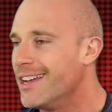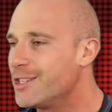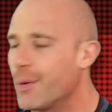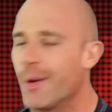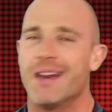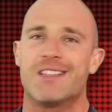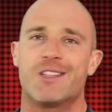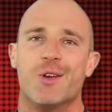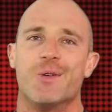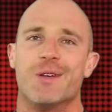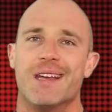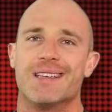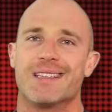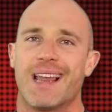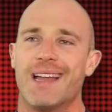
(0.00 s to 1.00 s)
22
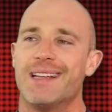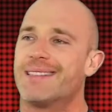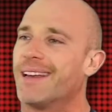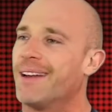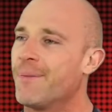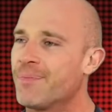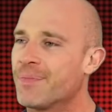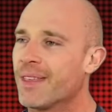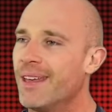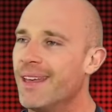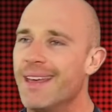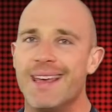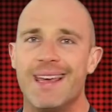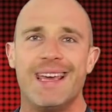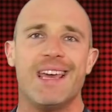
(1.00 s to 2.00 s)
years later,
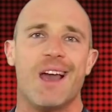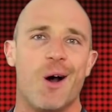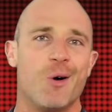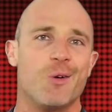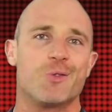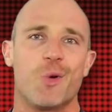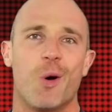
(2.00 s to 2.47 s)
he holds